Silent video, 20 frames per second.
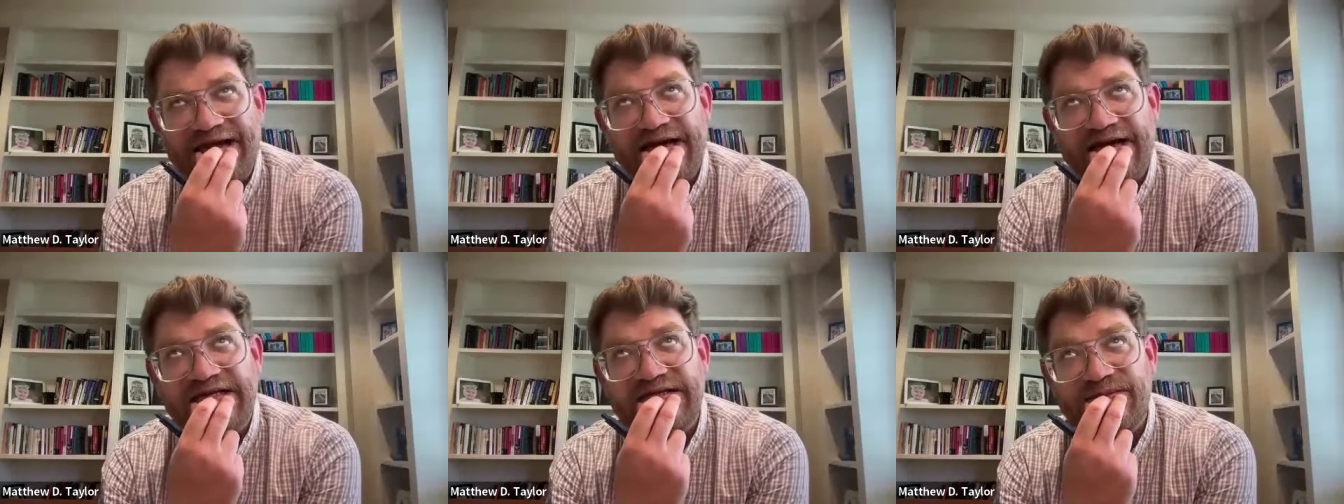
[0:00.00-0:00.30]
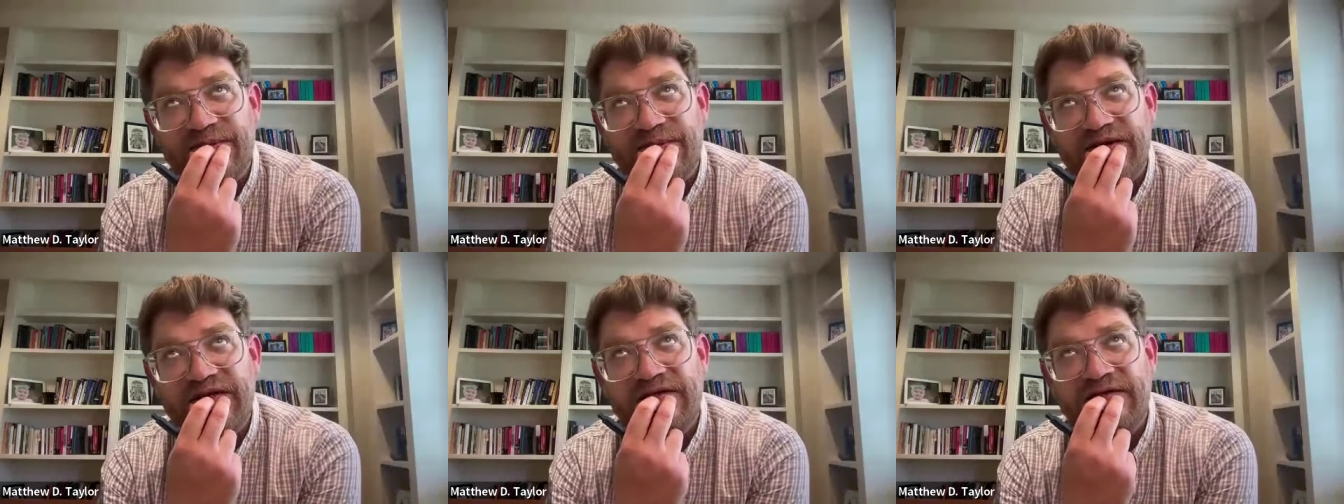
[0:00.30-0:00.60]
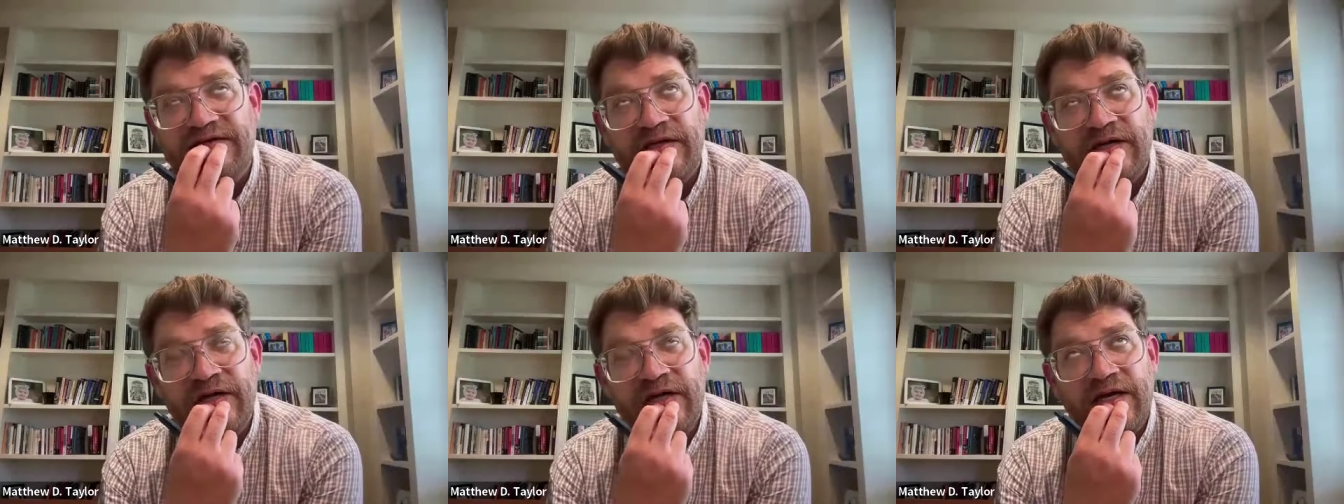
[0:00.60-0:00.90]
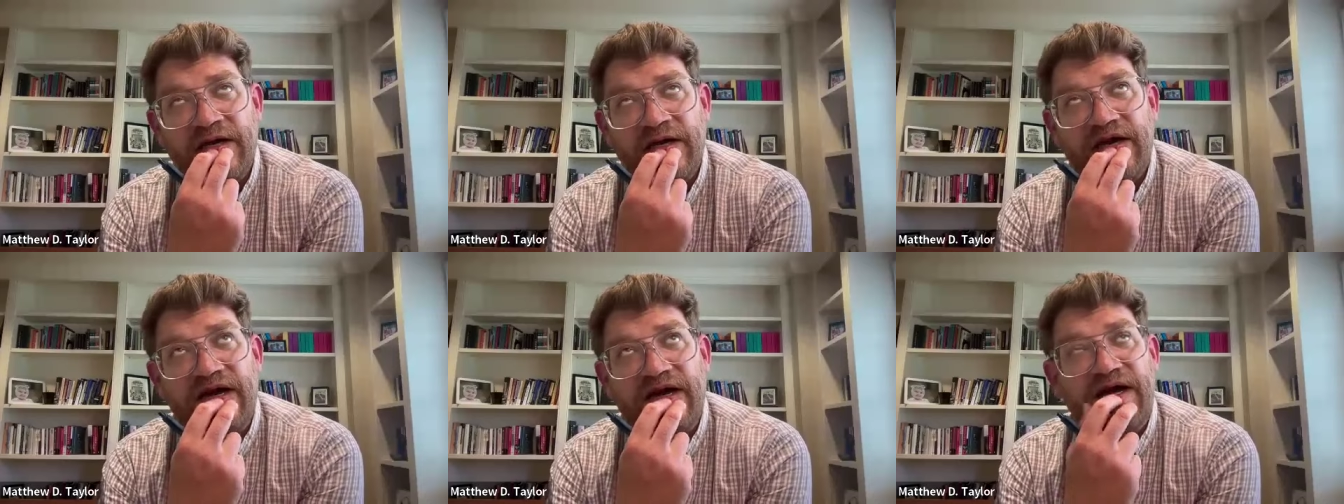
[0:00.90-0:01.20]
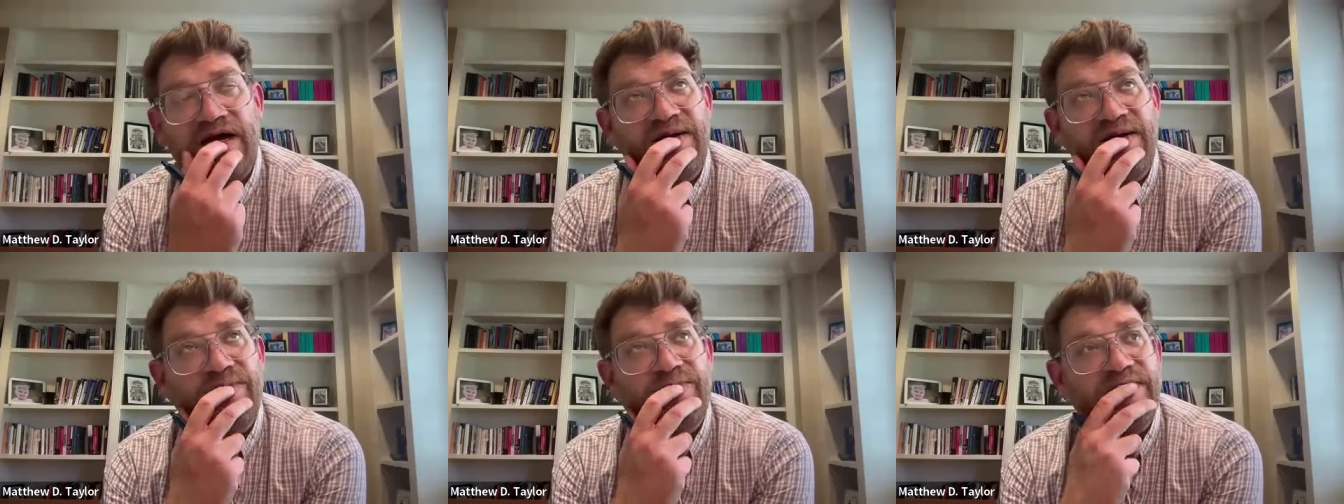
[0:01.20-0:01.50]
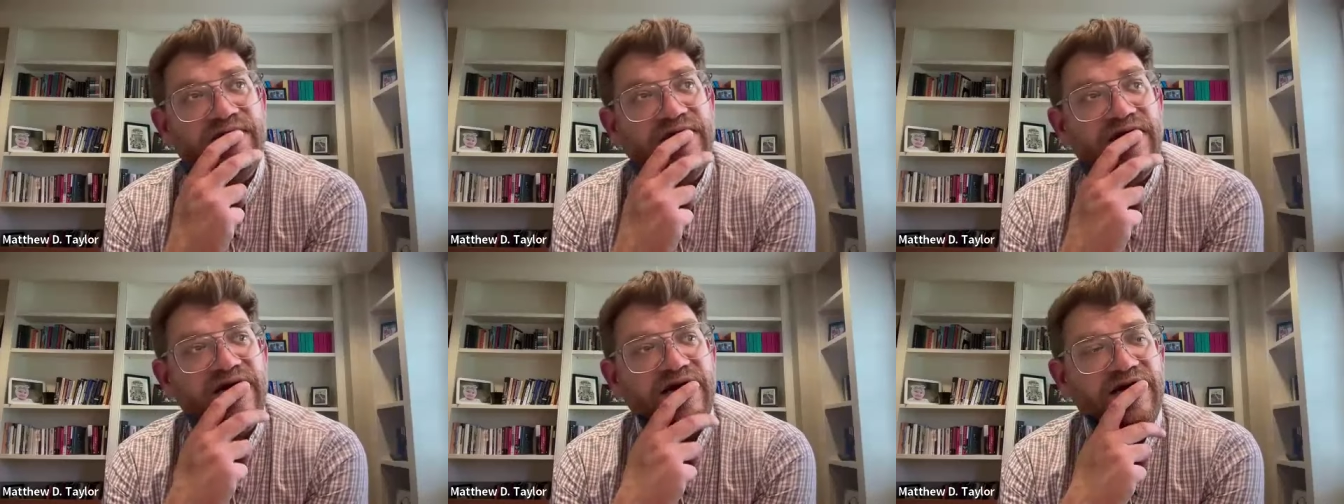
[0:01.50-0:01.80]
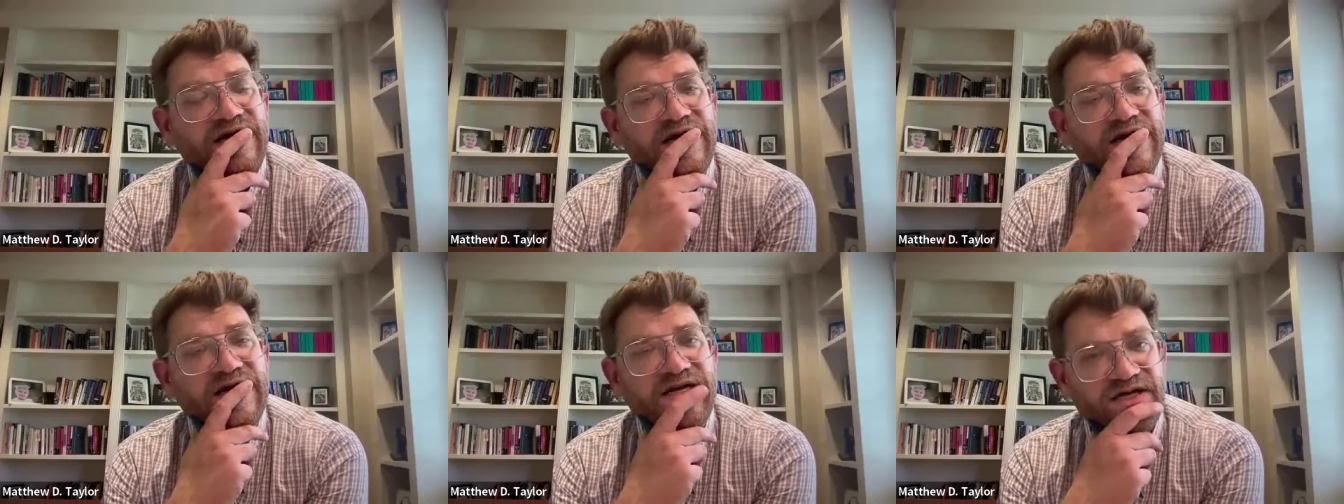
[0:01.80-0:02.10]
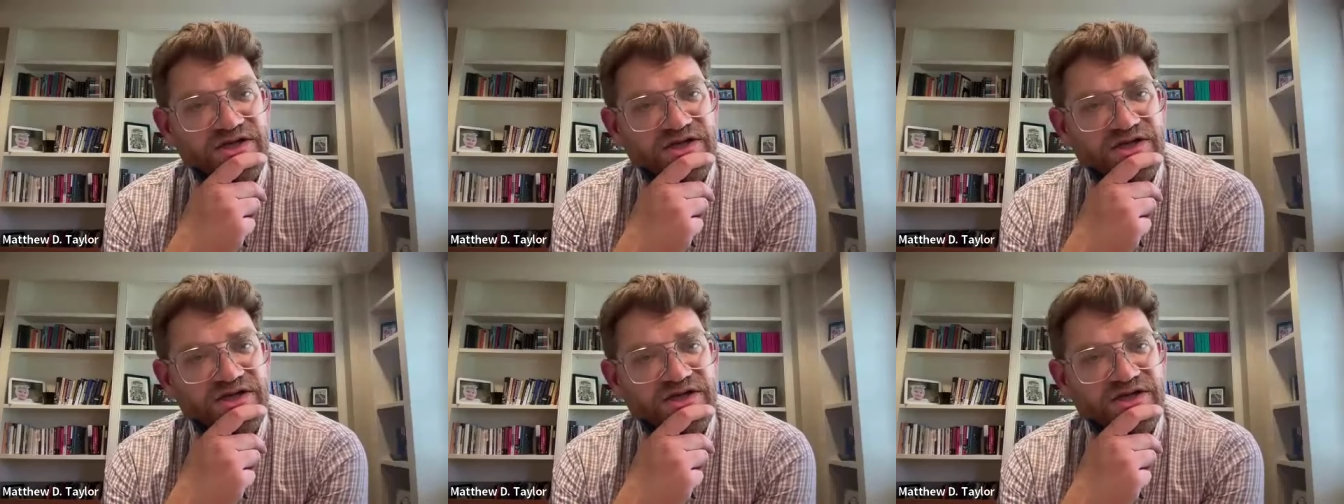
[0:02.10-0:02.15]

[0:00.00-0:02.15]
I spend um, a,